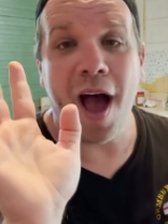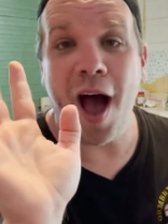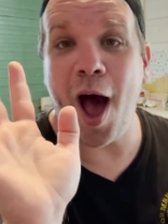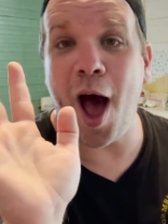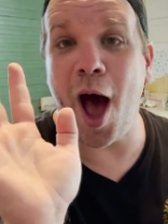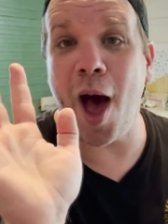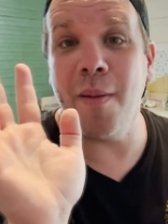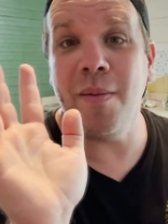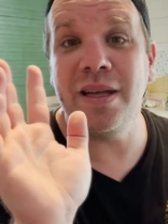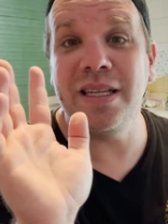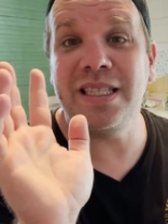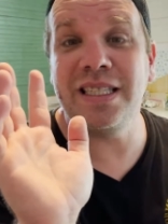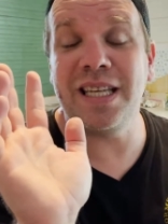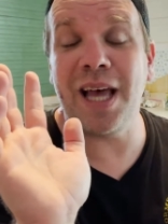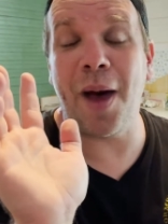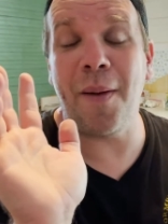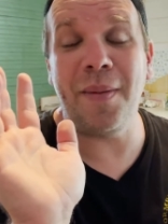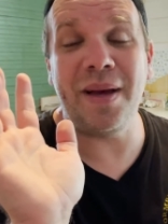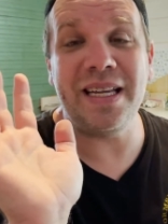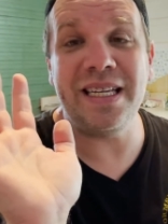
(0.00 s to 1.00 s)
Um,
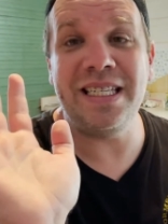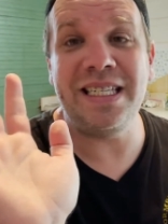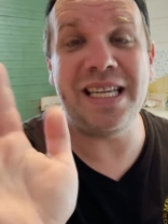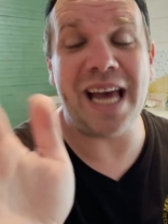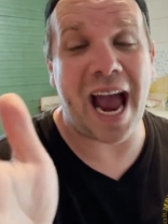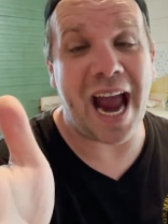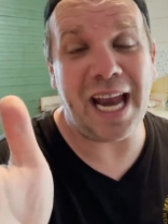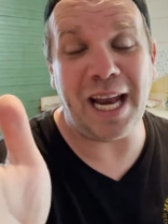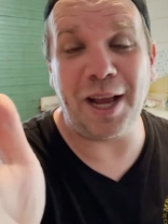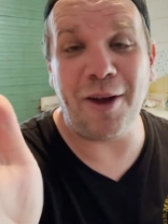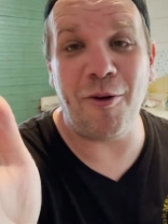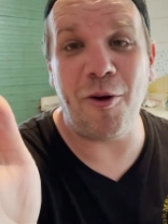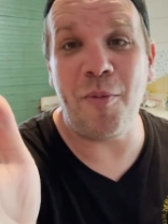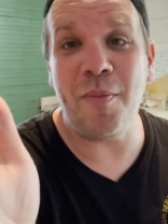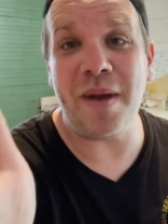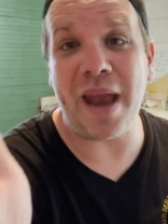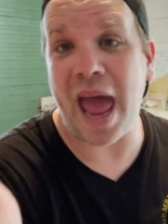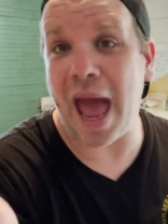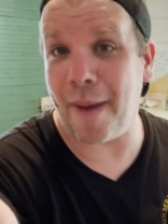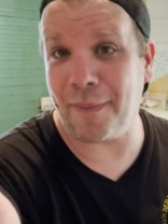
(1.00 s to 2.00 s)
some dining
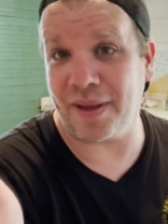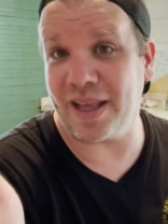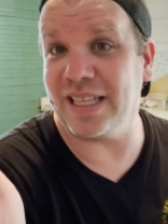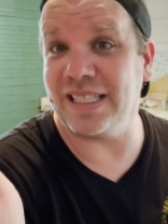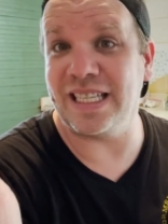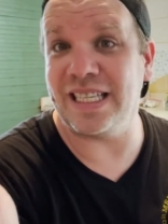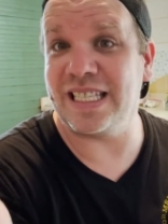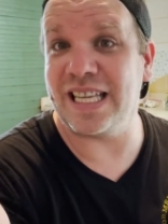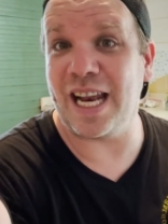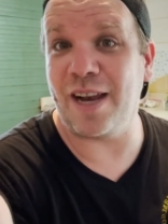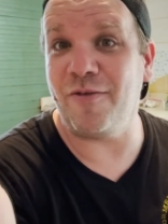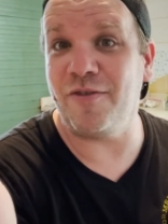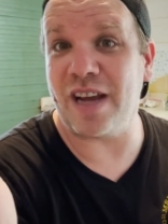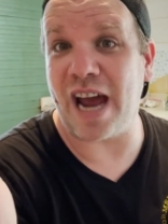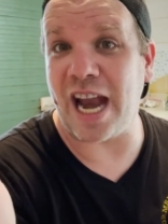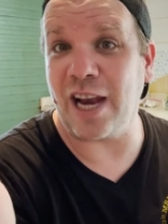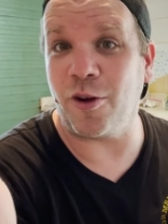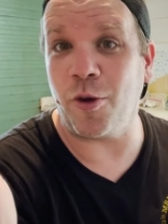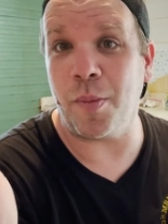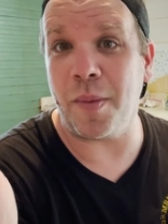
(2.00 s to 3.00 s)
room napkins, a set of
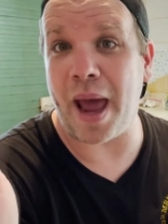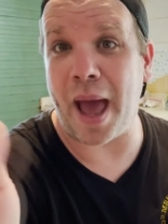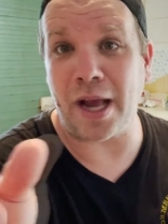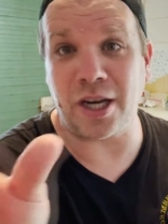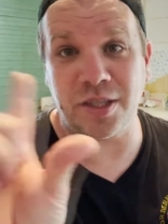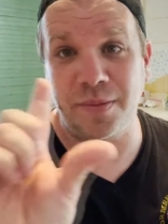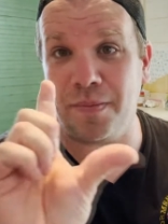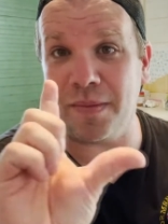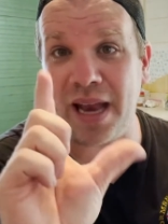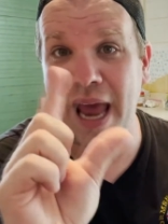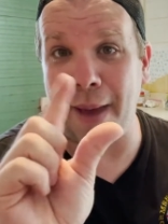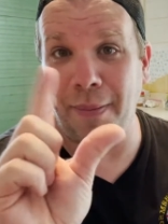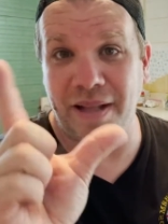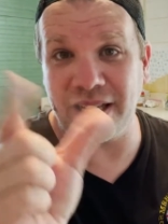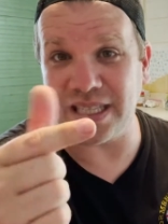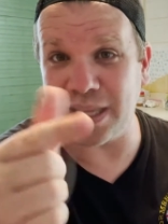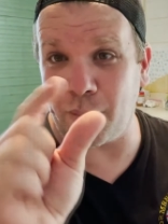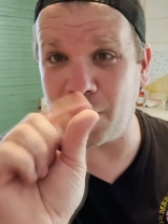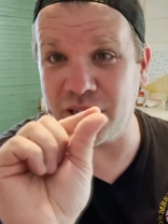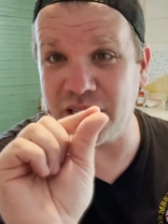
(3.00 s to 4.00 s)
dining room nap
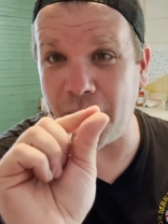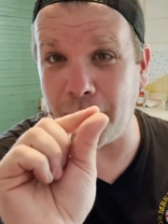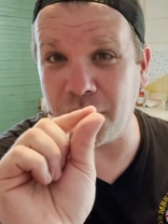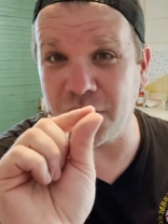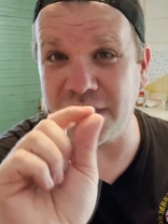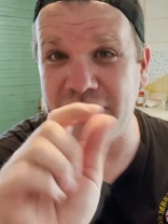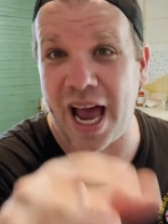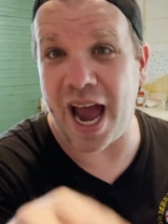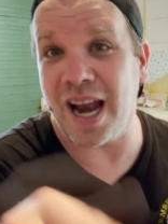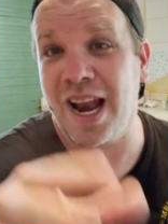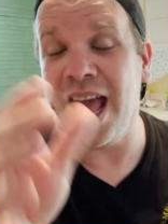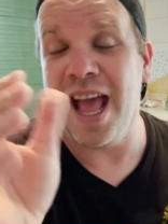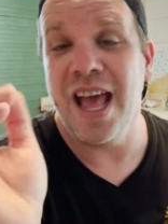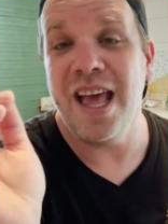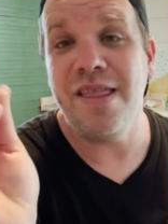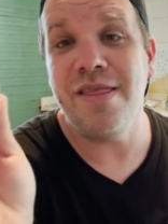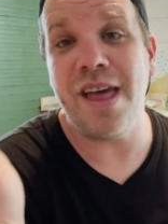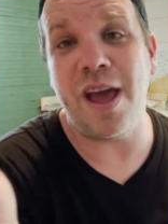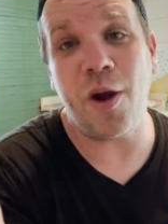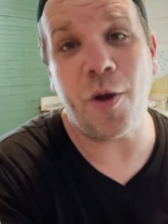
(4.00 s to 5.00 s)
napkins that were double-sided.
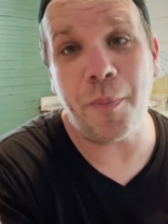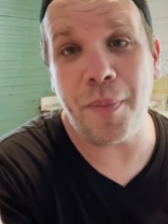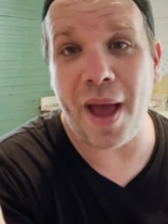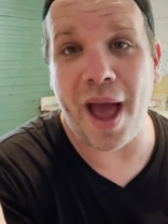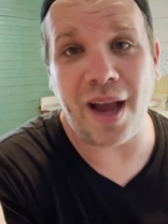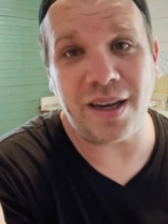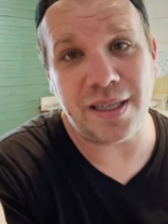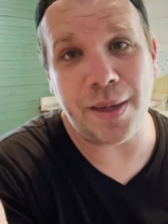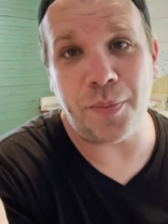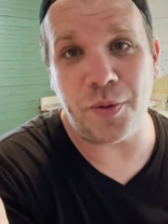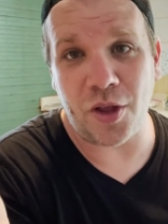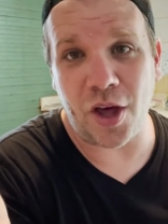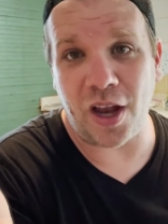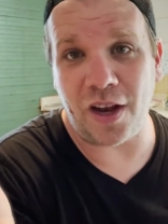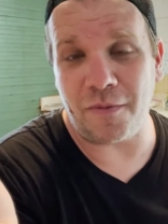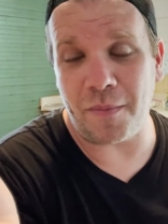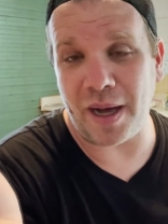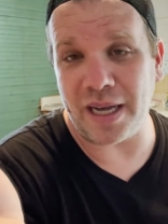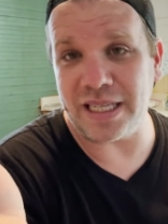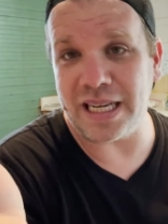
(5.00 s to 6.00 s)
They were packed up with all
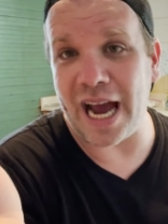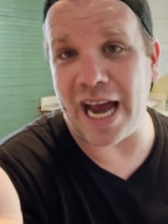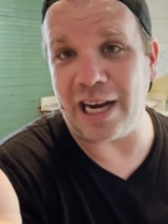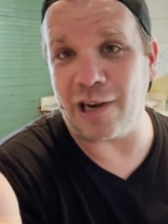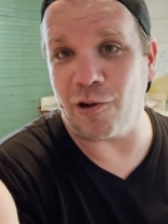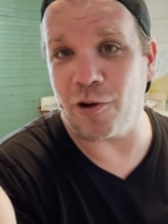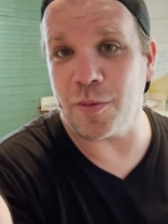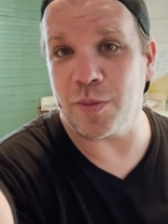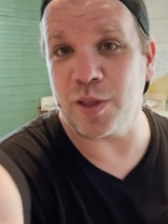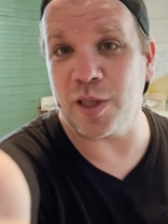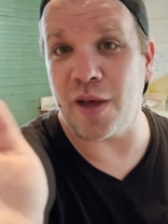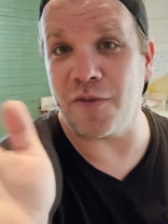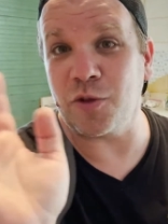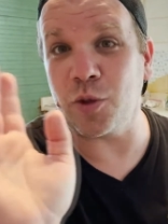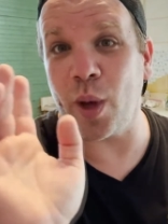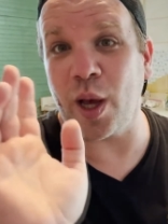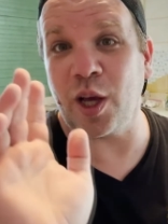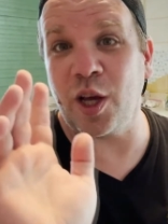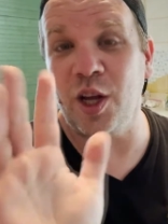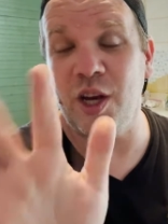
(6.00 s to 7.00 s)
of my dining room stuff,
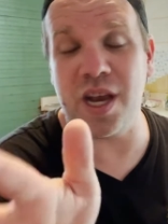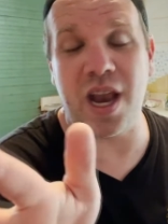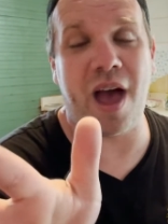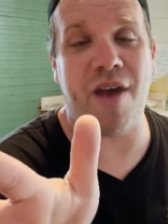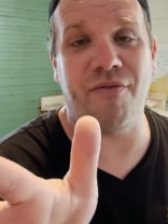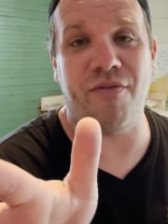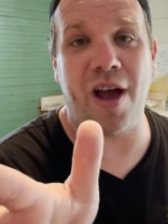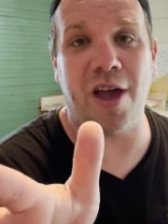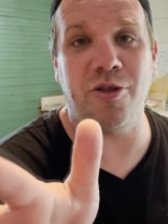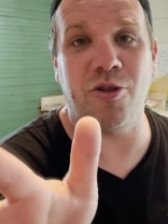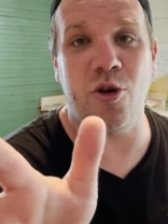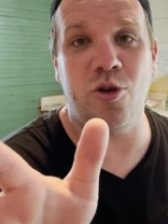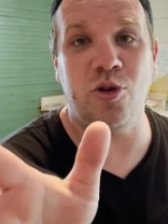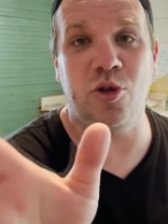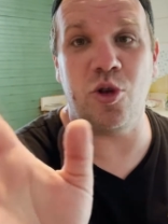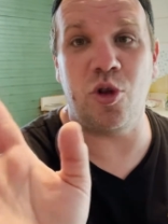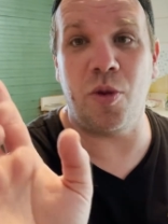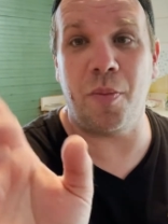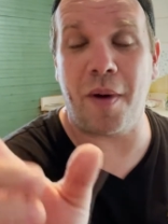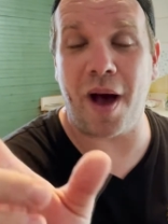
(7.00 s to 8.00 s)
so I could not find those
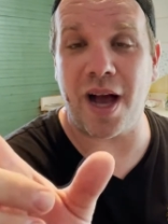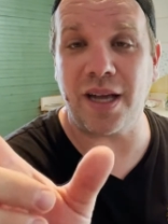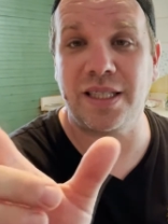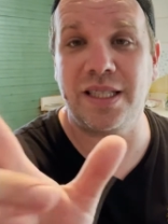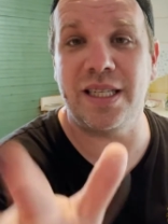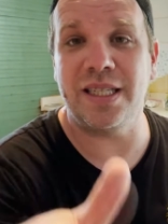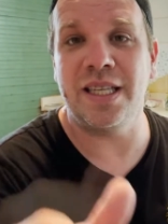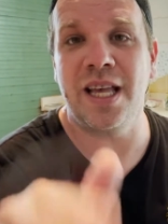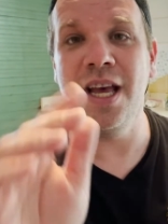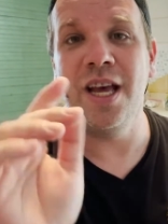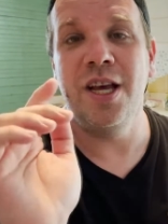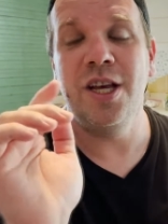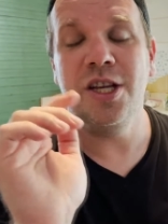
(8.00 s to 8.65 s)
through the boxes.